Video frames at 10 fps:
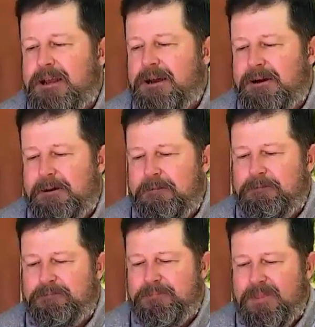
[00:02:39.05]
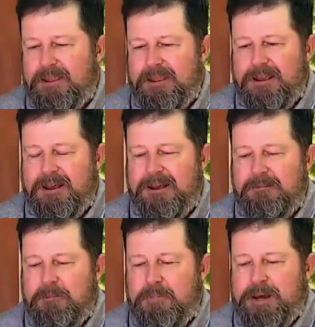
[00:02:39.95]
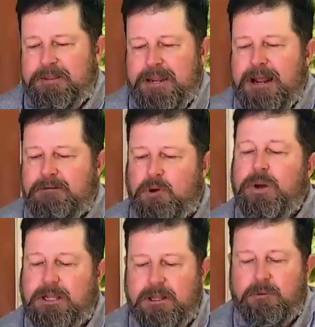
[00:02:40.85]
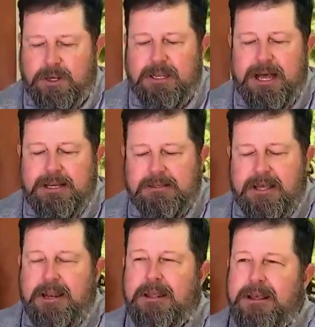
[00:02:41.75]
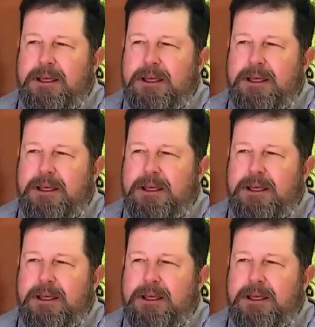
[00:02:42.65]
But then I quickly realized that